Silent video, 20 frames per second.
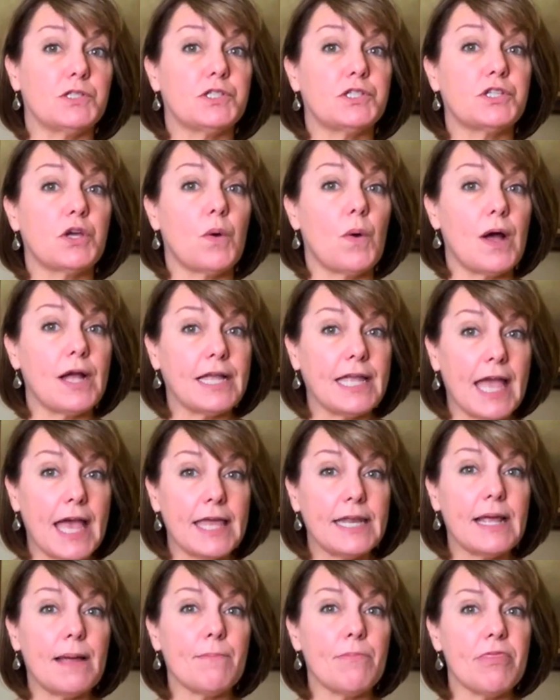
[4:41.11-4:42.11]
So
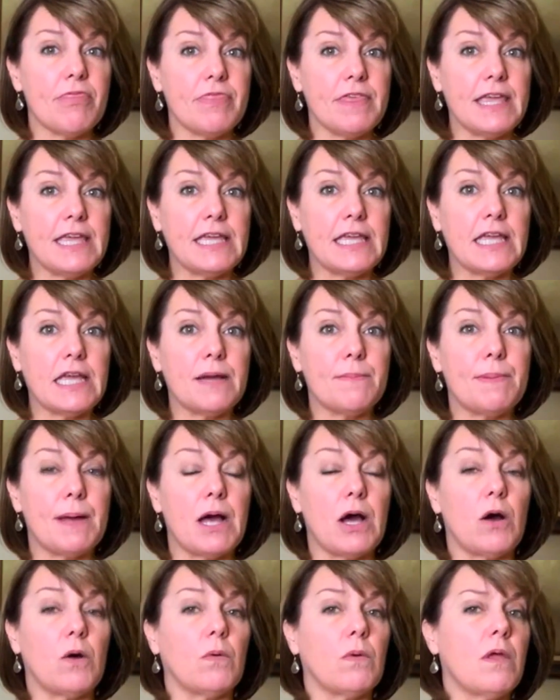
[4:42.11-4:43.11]
again, I'm thinking
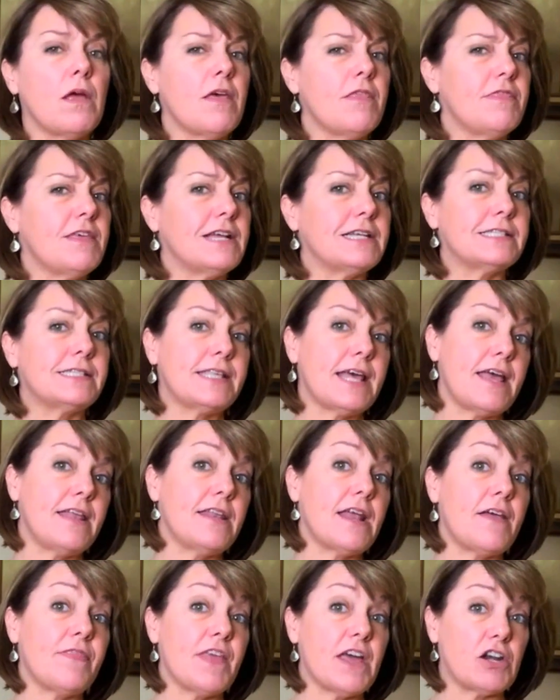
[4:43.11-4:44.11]
about things
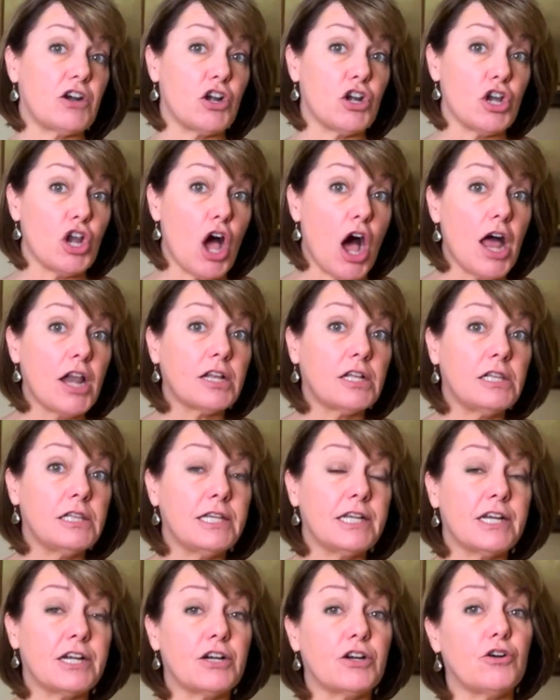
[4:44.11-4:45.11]
then that are not
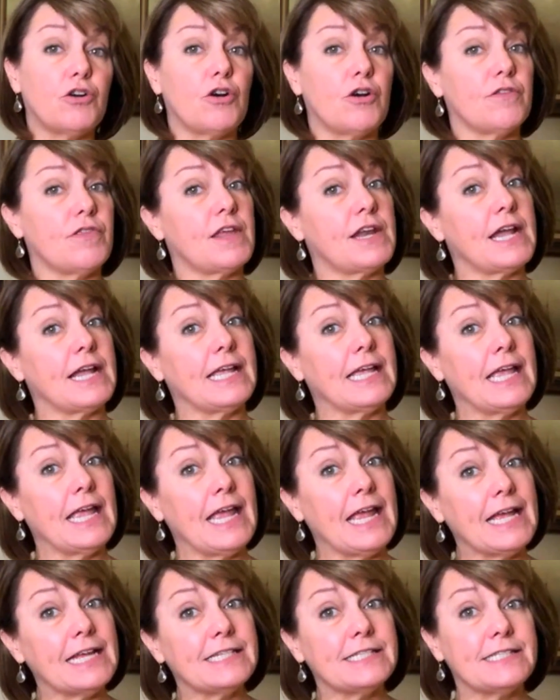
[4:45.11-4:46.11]
clear or that I
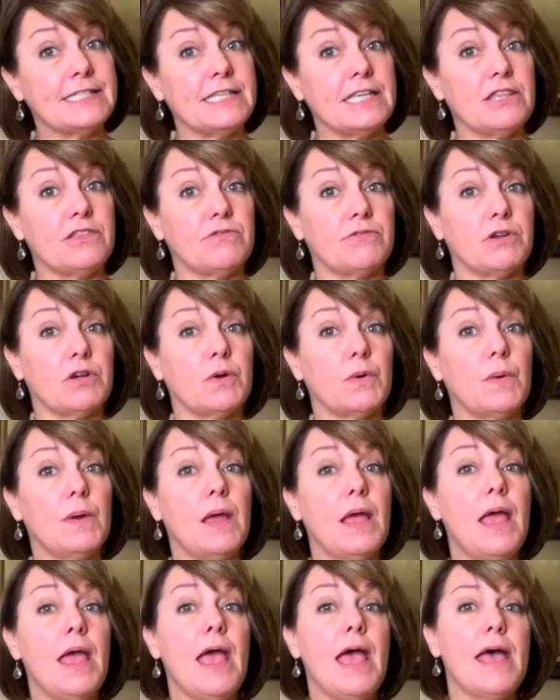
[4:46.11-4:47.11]
can't see through,
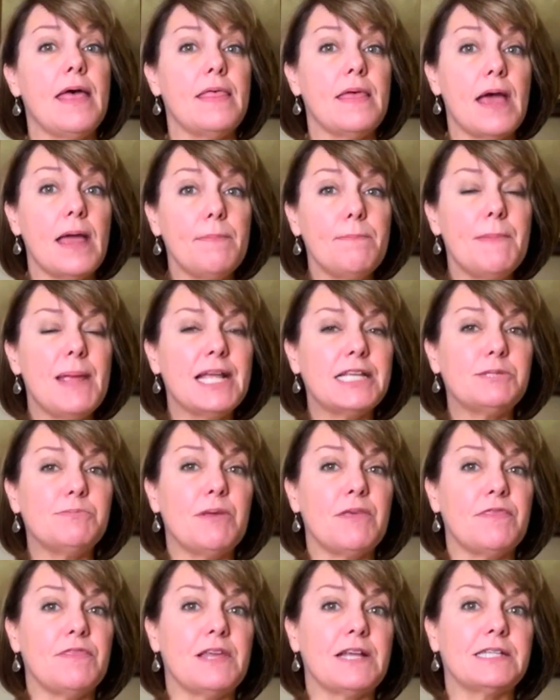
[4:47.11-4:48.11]
and that makes
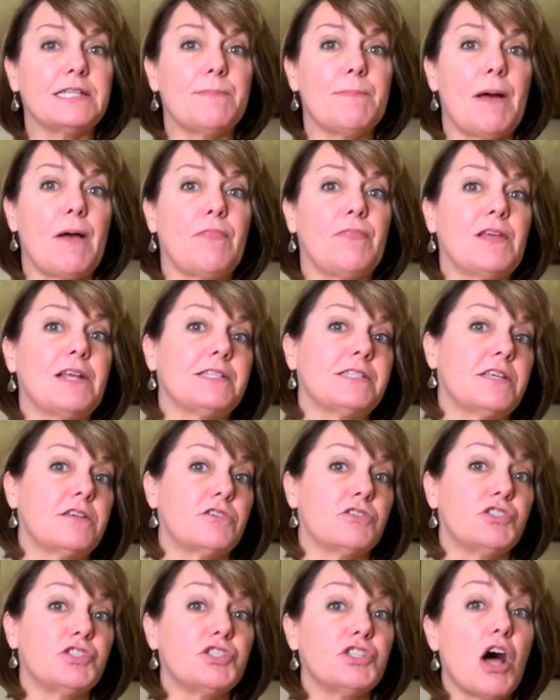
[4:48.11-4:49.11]
me think about things that
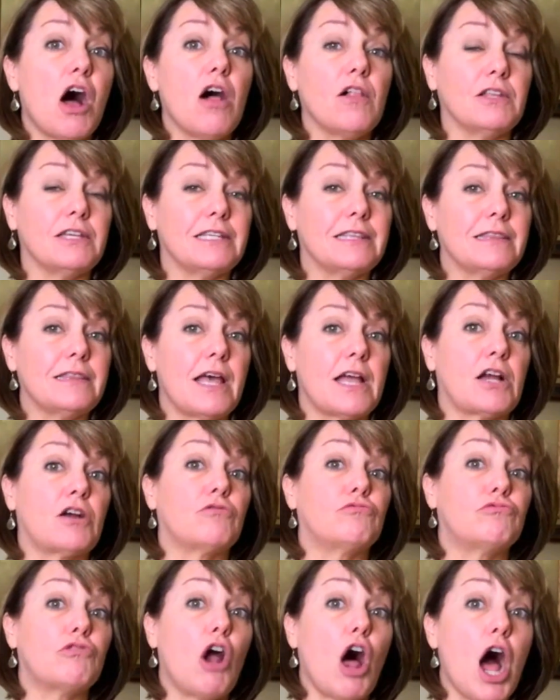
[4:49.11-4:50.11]
are solid, like
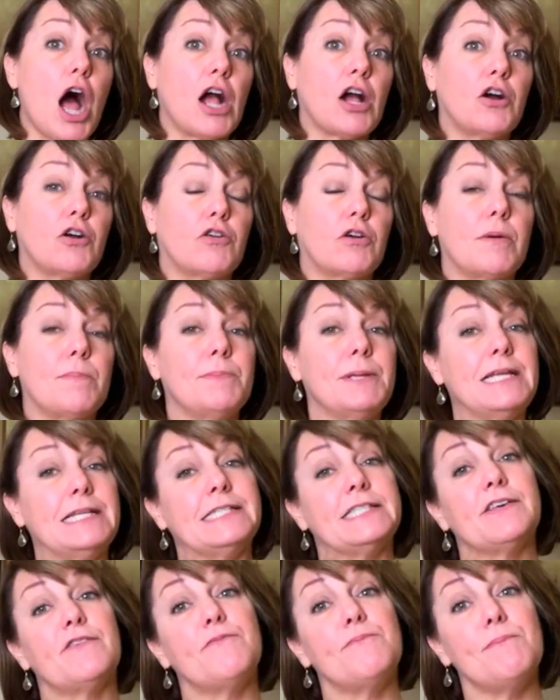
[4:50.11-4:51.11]
a rock or a
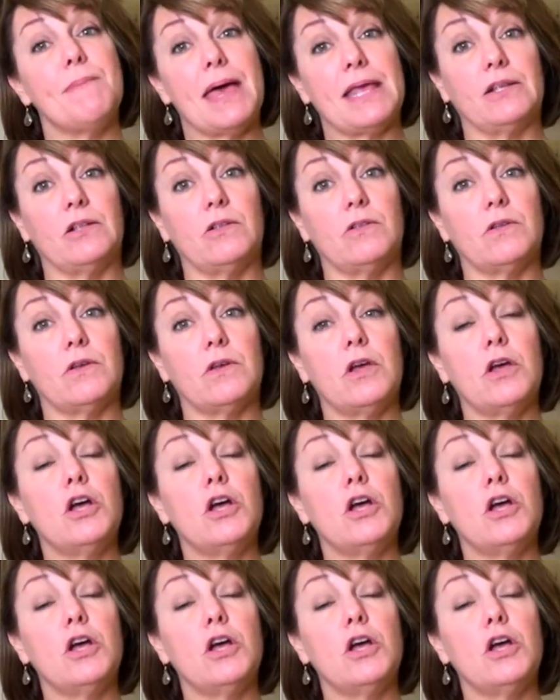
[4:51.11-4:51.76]
piece of metal.